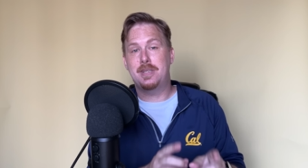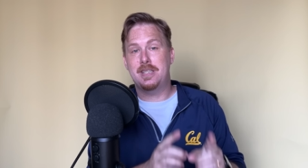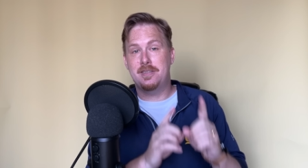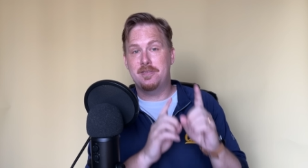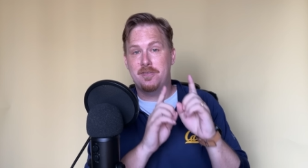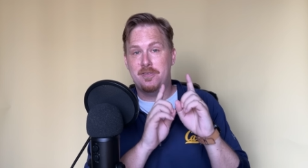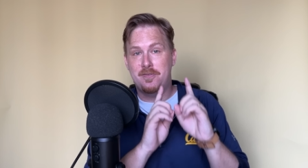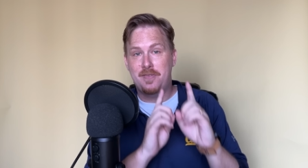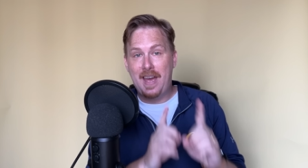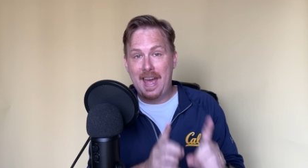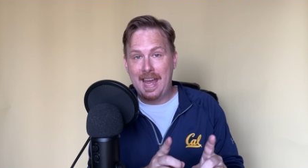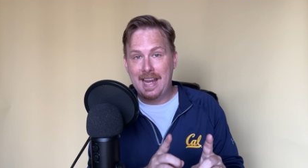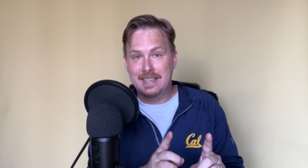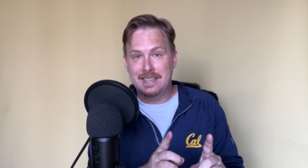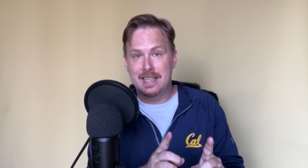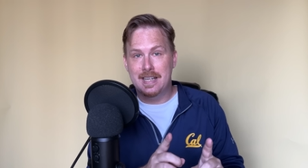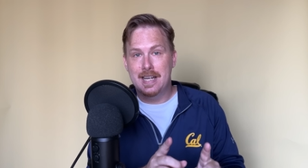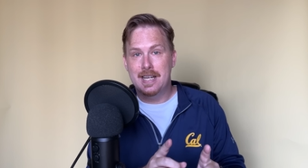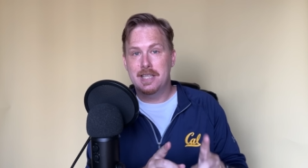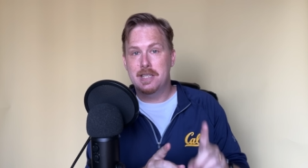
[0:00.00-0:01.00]
In fact,
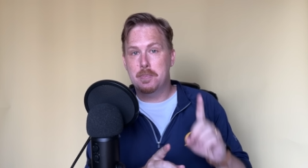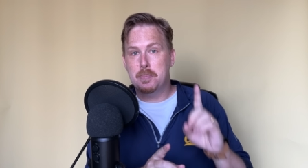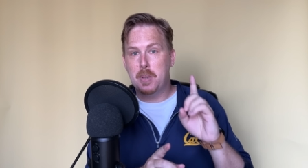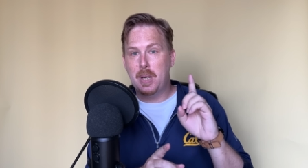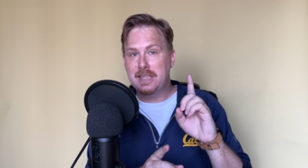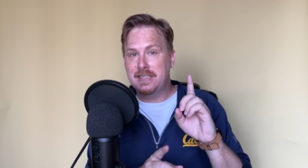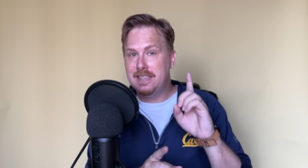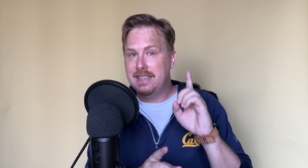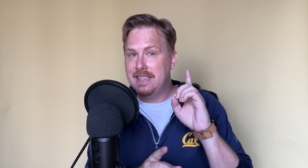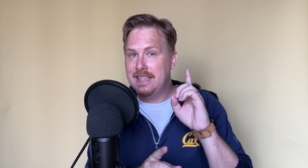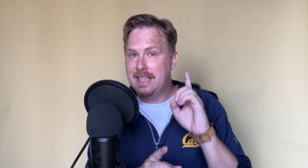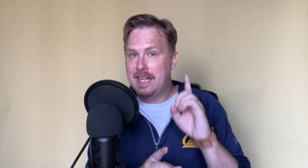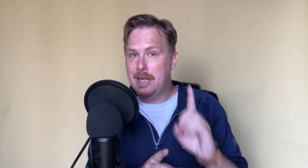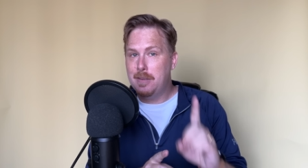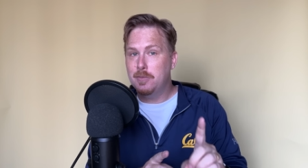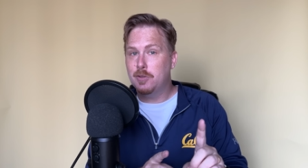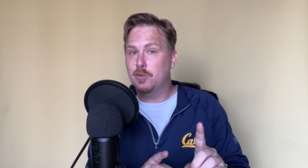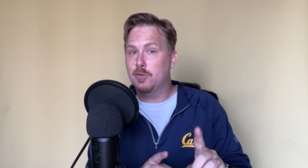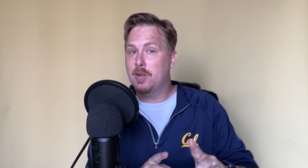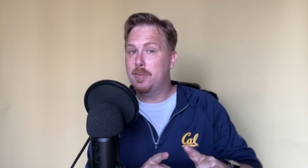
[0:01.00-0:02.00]
the precedent
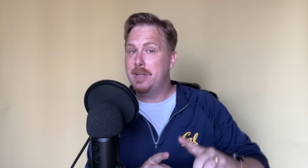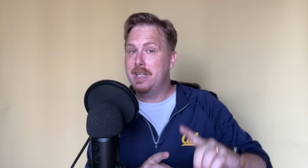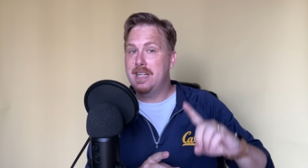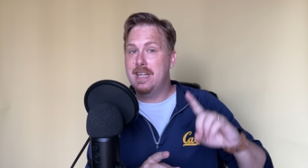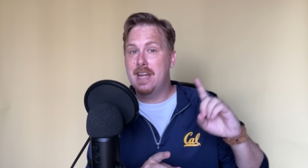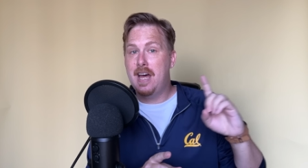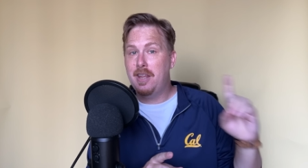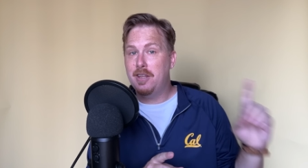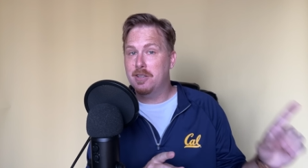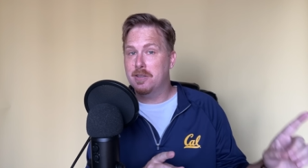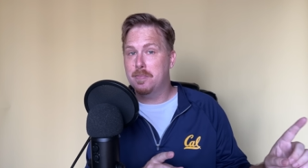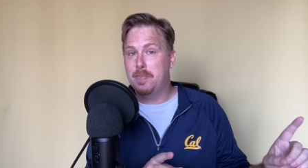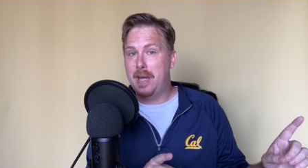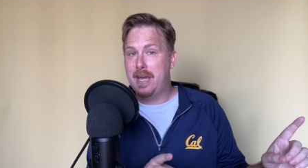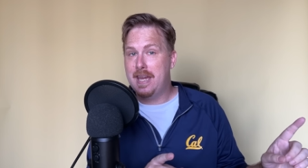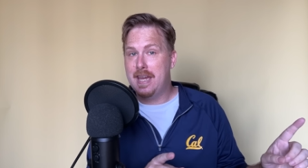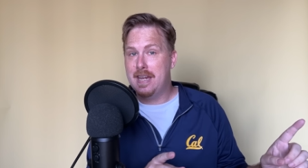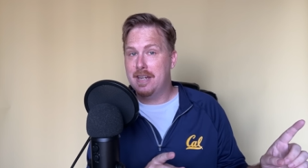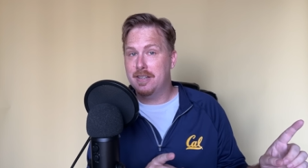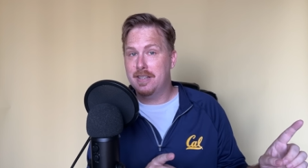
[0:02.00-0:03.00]
comes from another
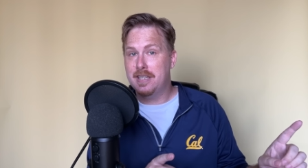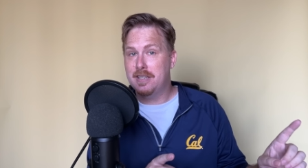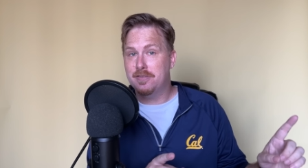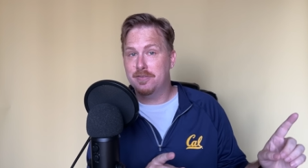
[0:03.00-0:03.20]
Bay Area